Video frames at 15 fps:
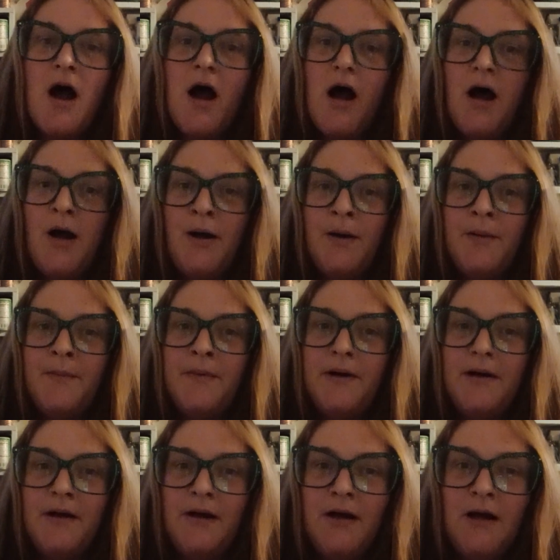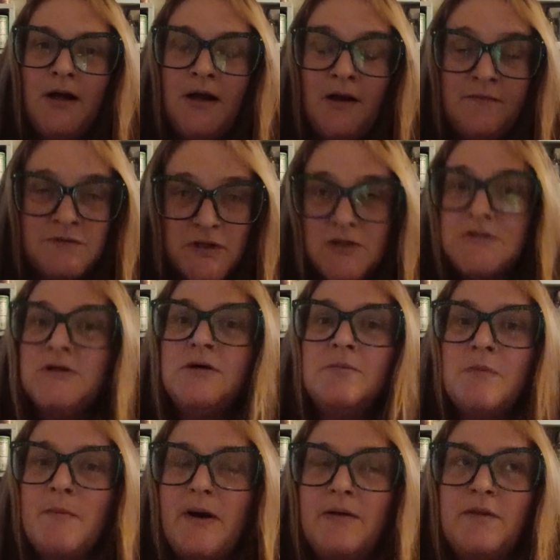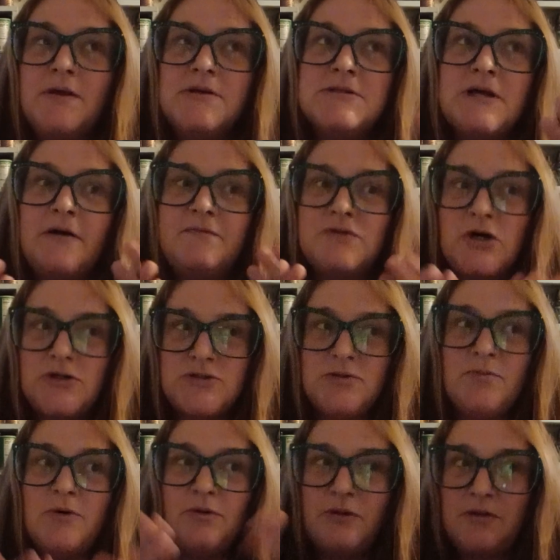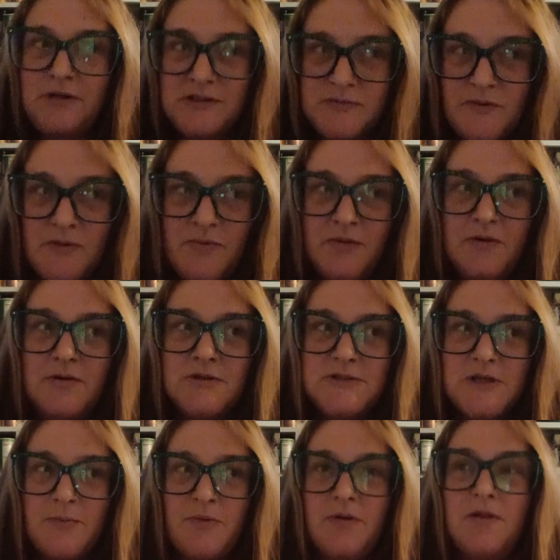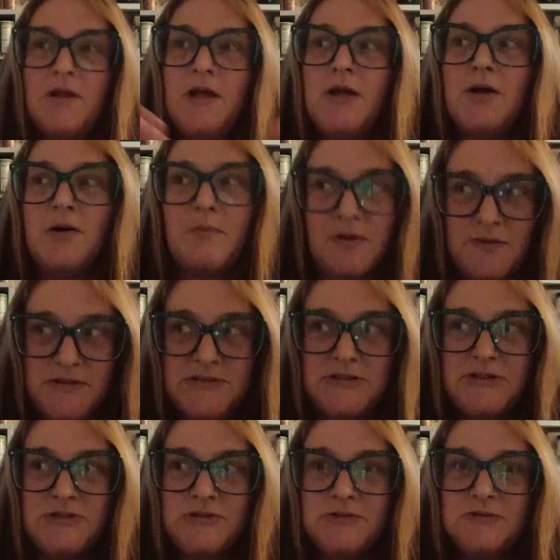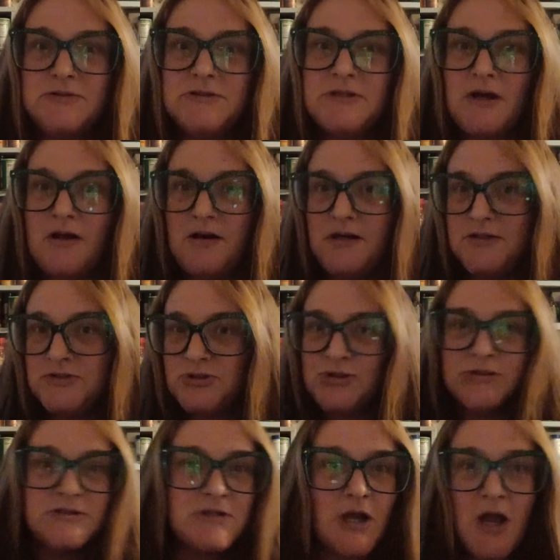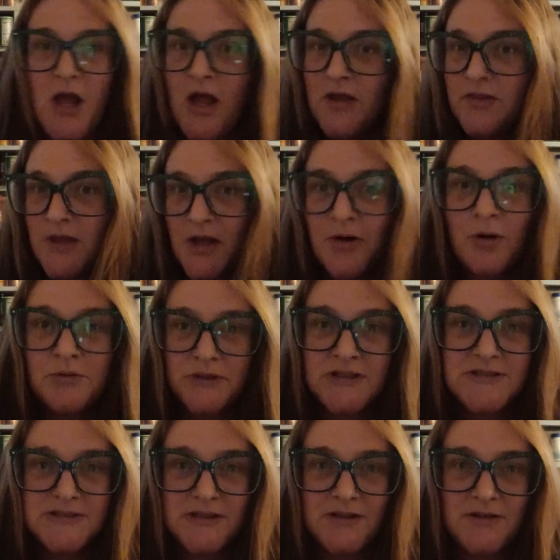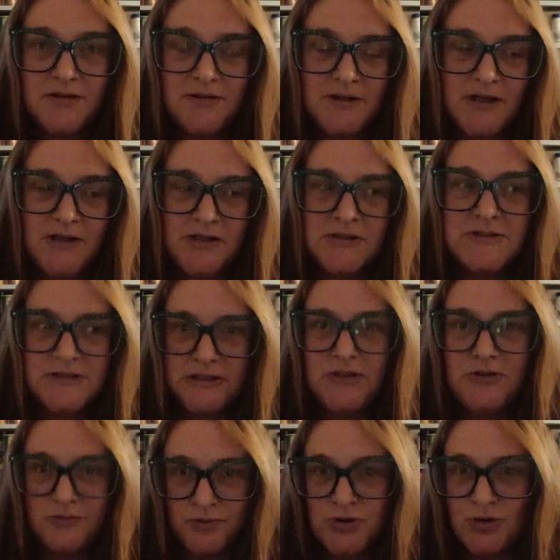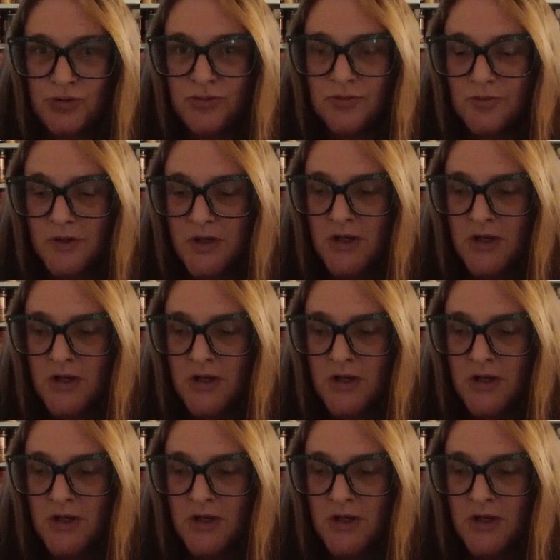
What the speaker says: and I've talked to him about this. I've talked to both of these people separately about these issues, and it's just, they don't listen. They continue to